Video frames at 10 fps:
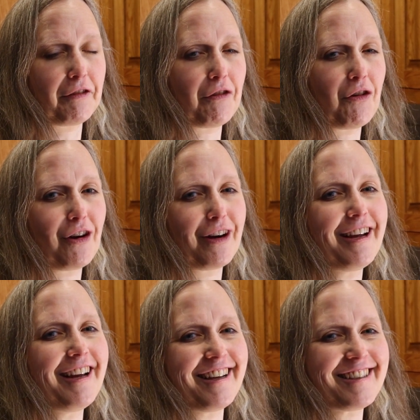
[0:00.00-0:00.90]

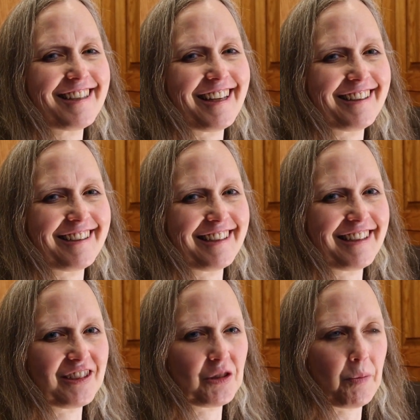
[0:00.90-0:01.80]
for Italian
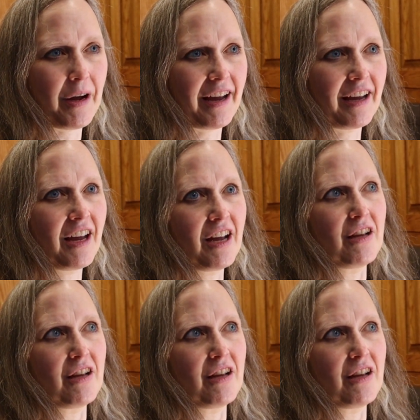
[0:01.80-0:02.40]
Easter pie.